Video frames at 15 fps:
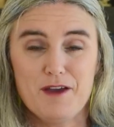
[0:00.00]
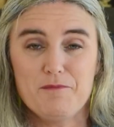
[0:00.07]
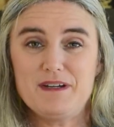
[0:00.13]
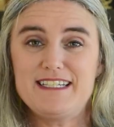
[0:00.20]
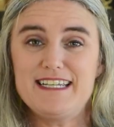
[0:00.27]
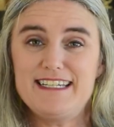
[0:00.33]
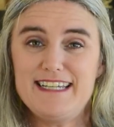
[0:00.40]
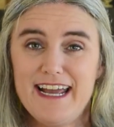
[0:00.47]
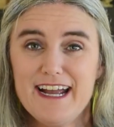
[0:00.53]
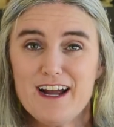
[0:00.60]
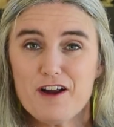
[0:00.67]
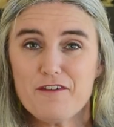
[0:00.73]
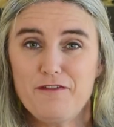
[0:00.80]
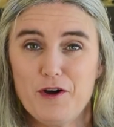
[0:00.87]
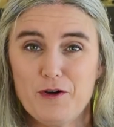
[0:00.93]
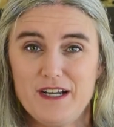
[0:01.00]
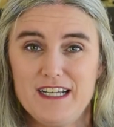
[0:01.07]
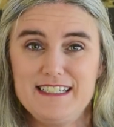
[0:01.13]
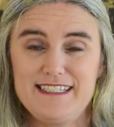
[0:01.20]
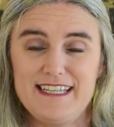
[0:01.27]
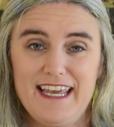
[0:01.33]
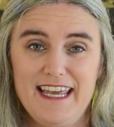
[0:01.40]
But today our
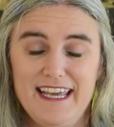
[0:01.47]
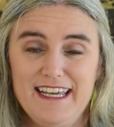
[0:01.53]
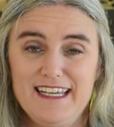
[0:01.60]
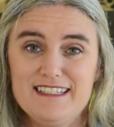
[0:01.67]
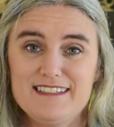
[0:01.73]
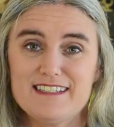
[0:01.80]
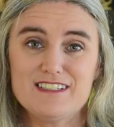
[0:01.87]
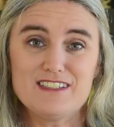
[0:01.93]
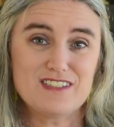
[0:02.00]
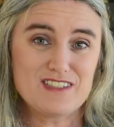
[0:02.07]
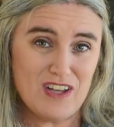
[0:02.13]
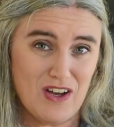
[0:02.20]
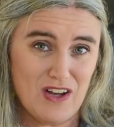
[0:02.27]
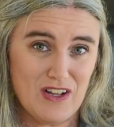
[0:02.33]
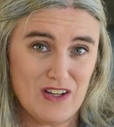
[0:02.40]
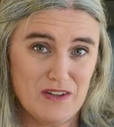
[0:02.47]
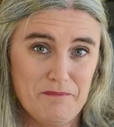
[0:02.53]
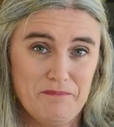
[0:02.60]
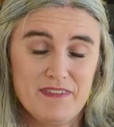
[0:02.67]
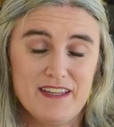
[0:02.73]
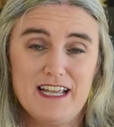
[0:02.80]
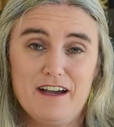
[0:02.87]
focus is Saul.
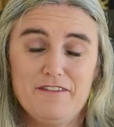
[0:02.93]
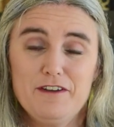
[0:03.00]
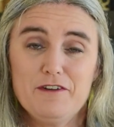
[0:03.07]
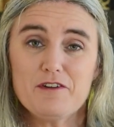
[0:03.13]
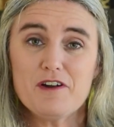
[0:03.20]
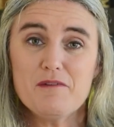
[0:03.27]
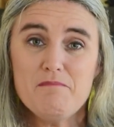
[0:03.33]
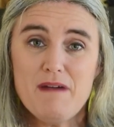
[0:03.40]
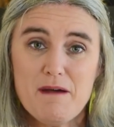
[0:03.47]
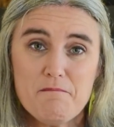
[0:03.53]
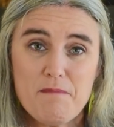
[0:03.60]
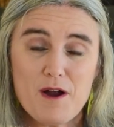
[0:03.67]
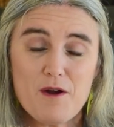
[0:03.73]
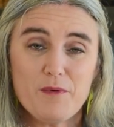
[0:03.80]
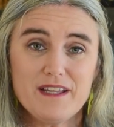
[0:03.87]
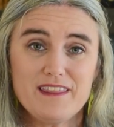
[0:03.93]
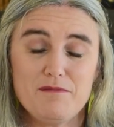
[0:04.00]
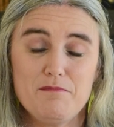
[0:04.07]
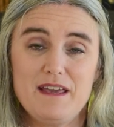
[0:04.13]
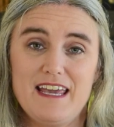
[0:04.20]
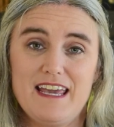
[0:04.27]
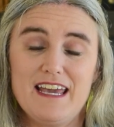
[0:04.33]
Now, if you remember with
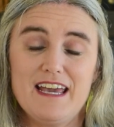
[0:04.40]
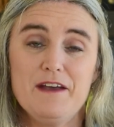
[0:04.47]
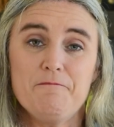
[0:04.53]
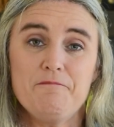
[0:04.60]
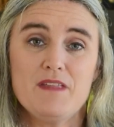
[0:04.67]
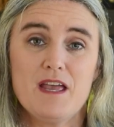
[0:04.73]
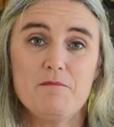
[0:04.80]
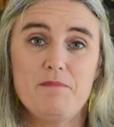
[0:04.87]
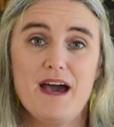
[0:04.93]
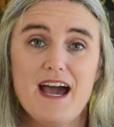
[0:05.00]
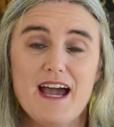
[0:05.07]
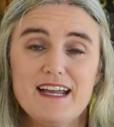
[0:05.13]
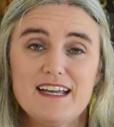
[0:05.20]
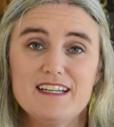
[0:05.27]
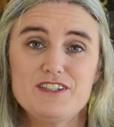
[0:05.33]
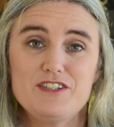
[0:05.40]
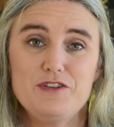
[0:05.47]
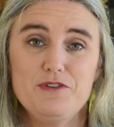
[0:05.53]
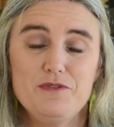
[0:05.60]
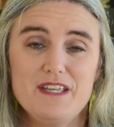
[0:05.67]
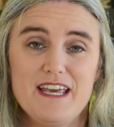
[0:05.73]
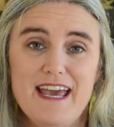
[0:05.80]
me back
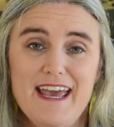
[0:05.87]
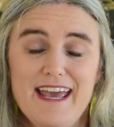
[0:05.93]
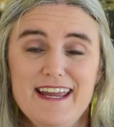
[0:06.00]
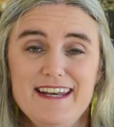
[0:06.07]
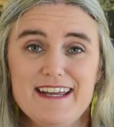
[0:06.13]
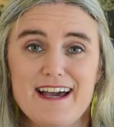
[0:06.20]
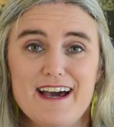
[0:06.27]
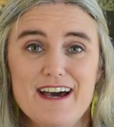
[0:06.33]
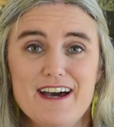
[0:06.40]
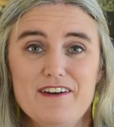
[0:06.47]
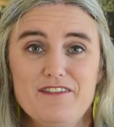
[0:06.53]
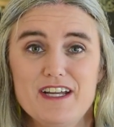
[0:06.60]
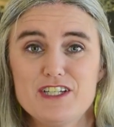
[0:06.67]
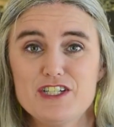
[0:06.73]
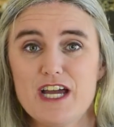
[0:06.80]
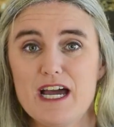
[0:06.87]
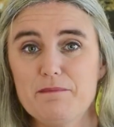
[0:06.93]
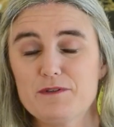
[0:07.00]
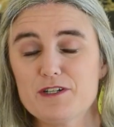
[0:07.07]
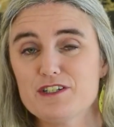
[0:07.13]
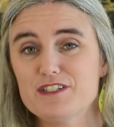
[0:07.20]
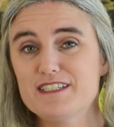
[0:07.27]
to the end of
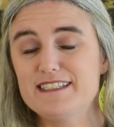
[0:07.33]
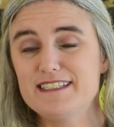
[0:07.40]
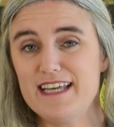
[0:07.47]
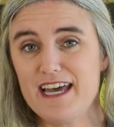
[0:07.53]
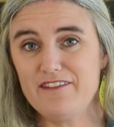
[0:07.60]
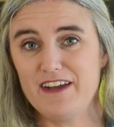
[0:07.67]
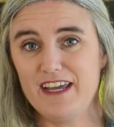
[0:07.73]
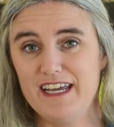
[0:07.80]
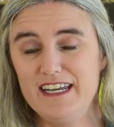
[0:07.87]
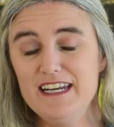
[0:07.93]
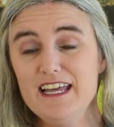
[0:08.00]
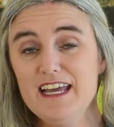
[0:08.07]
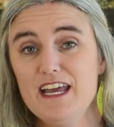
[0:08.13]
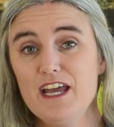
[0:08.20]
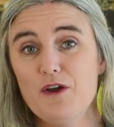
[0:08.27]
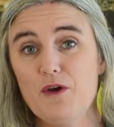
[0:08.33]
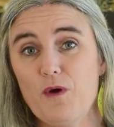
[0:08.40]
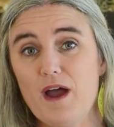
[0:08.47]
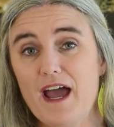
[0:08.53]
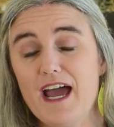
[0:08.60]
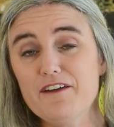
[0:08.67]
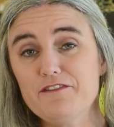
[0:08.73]
chapter 7,
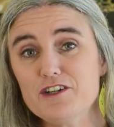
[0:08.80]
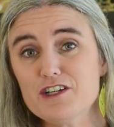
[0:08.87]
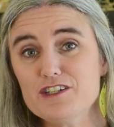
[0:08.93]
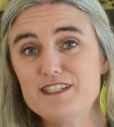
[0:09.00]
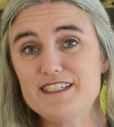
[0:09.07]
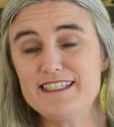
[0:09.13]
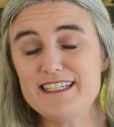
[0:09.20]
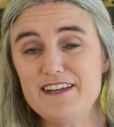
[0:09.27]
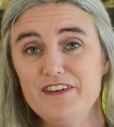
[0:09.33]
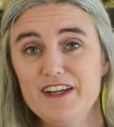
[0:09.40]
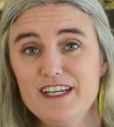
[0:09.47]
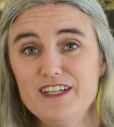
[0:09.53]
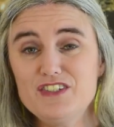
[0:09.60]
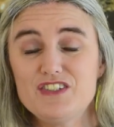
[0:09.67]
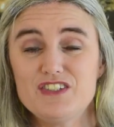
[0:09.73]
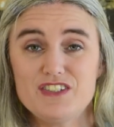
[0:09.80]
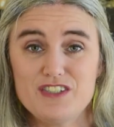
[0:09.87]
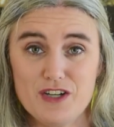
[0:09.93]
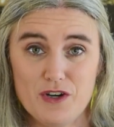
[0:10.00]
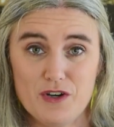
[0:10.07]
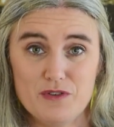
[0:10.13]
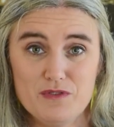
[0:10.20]
after Stephen is
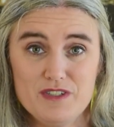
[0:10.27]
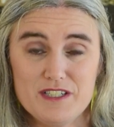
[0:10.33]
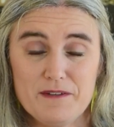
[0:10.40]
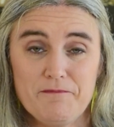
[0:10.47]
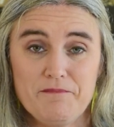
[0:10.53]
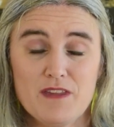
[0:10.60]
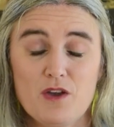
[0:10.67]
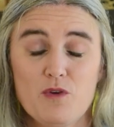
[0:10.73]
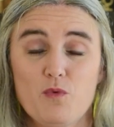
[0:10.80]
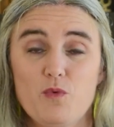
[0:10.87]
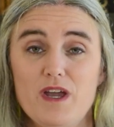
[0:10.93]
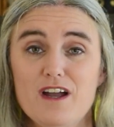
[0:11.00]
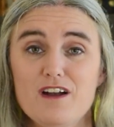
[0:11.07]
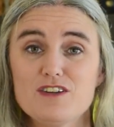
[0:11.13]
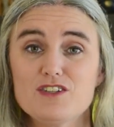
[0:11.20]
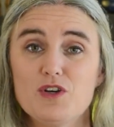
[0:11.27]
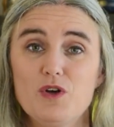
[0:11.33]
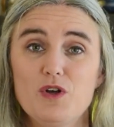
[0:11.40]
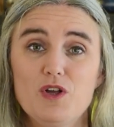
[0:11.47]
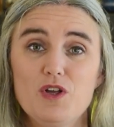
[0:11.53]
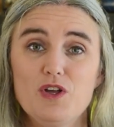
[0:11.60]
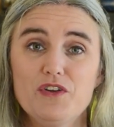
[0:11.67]
stoned, we are
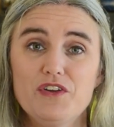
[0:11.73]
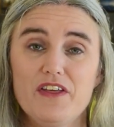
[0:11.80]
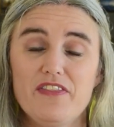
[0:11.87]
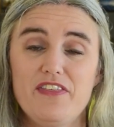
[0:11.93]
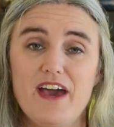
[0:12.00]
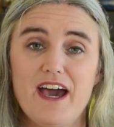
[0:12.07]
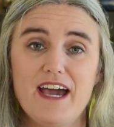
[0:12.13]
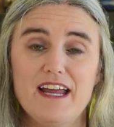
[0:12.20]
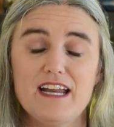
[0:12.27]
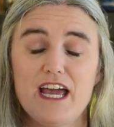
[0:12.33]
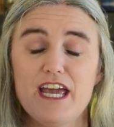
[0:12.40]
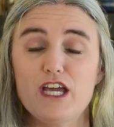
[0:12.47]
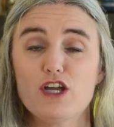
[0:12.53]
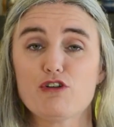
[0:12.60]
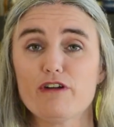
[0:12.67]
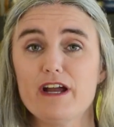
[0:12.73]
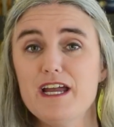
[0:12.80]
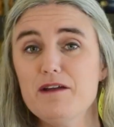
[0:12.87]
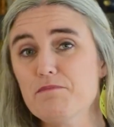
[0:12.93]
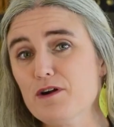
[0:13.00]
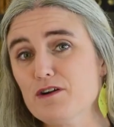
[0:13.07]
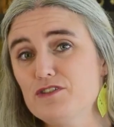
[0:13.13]
told that a
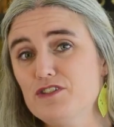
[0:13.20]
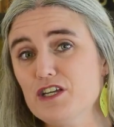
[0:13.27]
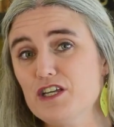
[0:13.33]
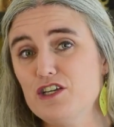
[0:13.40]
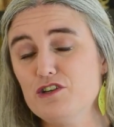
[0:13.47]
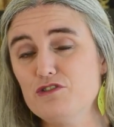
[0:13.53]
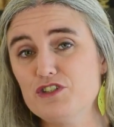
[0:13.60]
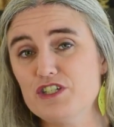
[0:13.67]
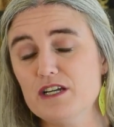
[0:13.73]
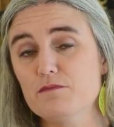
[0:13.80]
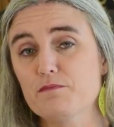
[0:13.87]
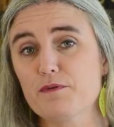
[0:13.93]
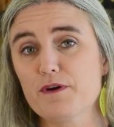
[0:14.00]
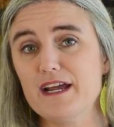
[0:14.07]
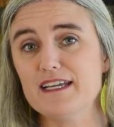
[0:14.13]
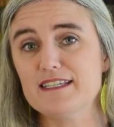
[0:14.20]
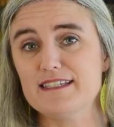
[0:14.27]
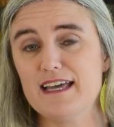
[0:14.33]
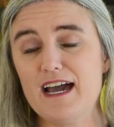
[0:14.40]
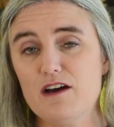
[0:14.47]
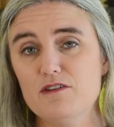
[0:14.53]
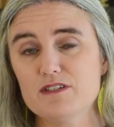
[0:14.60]
great persecution breaks
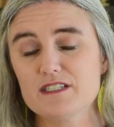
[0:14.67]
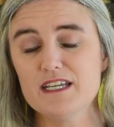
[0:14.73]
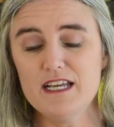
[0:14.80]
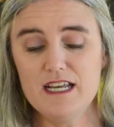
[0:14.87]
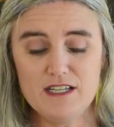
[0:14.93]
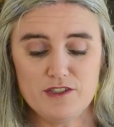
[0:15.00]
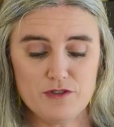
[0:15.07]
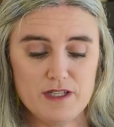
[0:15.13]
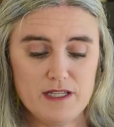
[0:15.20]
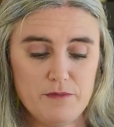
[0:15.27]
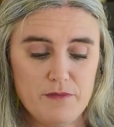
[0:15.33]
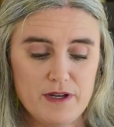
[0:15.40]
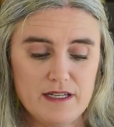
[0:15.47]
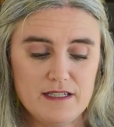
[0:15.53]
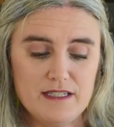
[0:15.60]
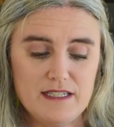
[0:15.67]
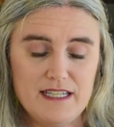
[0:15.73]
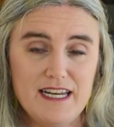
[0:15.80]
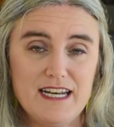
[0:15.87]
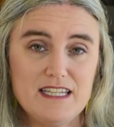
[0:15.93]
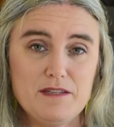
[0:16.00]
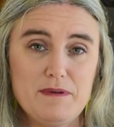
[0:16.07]
out. So
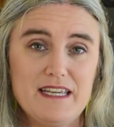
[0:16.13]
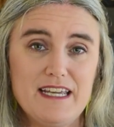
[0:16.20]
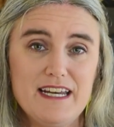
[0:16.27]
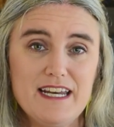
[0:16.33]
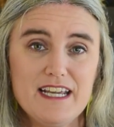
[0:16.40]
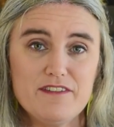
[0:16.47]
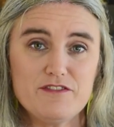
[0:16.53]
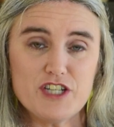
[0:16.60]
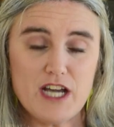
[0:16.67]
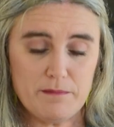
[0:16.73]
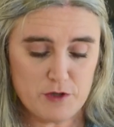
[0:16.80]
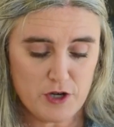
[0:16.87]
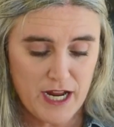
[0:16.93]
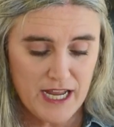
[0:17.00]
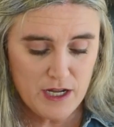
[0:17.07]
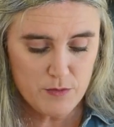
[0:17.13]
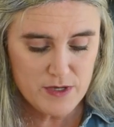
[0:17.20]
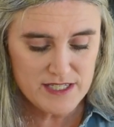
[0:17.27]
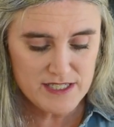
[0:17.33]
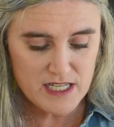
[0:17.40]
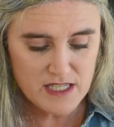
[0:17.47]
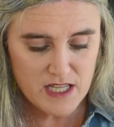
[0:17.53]
then at the beginning of chapter 8, we
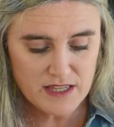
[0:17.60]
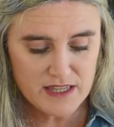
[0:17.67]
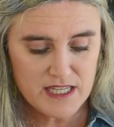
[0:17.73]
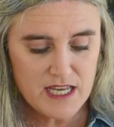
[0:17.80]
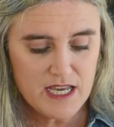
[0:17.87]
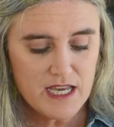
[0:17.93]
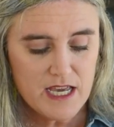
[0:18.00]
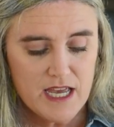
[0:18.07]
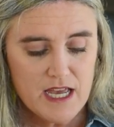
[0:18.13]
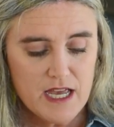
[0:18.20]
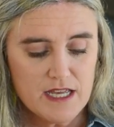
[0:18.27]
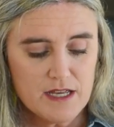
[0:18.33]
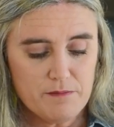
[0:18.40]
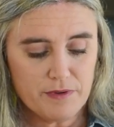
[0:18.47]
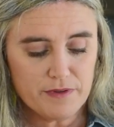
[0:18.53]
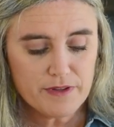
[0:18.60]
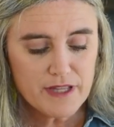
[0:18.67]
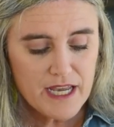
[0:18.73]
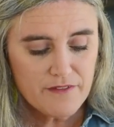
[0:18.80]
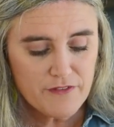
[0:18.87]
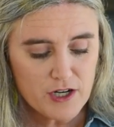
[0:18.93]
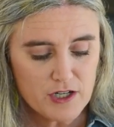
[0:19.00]
see that the
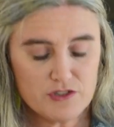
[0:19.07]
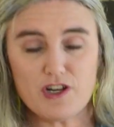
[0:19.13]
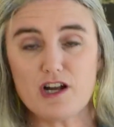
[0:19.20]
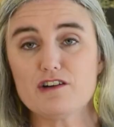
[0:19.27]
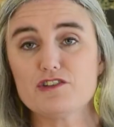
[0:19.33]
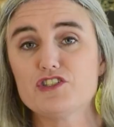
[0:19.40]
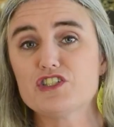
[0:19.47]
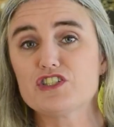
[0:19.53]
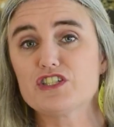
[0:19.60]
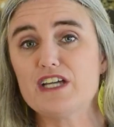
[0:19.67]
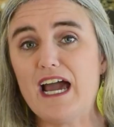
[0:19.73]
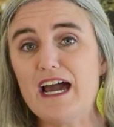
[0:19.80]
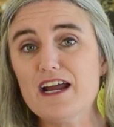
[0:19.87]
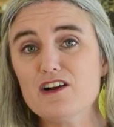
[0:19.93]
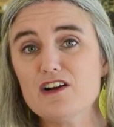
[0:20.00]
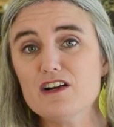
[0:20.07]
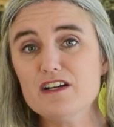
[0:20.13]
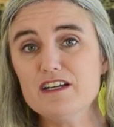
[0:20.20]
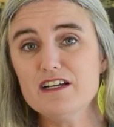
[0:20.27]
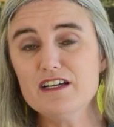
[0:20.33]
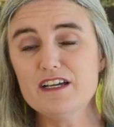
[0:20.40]
believers are scattered